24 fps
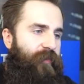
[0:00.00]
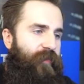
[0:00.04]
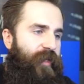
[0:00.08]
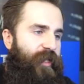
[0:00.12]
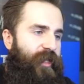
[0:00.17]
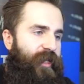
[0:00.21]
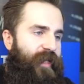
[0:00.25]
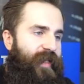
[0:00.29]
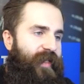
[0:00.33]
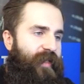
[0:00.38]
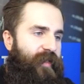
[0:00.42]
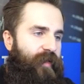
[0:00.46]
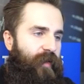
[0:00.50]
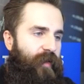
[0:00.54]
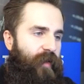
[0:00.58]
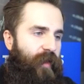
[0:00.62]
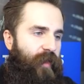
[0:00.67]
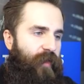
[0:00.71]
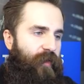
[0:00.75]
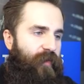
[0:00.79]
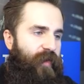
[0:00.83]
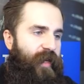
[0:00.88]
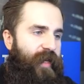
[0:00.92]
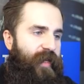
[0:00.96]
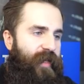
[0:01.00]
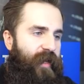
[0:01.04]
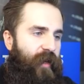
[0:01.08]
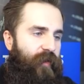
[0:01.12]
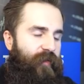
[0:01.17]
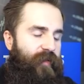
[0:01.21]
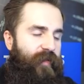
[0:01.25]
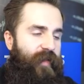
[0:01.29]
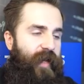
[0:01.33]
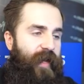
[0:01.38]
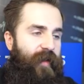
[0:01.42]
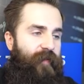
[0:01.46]
which is
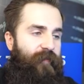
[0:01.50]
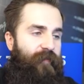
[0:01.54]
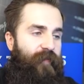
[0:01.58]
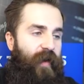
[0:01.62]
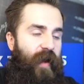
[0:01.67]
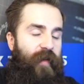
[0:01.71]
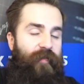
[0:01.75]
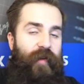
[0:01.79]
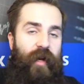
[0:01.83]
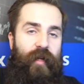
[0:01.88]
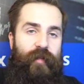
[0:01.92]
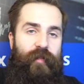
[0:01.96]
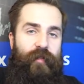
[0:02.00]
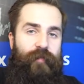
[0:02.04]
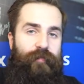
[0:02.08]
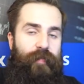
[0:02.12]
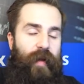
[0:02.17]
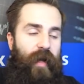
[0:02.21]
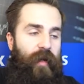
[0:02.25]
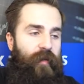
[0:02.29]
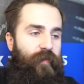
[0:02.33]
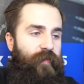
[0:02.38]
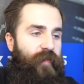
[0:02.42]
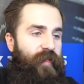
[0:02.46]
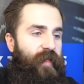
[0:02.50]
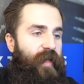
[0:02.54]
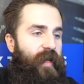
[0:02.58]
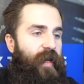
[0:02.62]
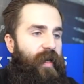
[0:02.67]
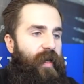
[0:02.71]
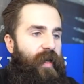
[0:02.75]
3,500 pounds.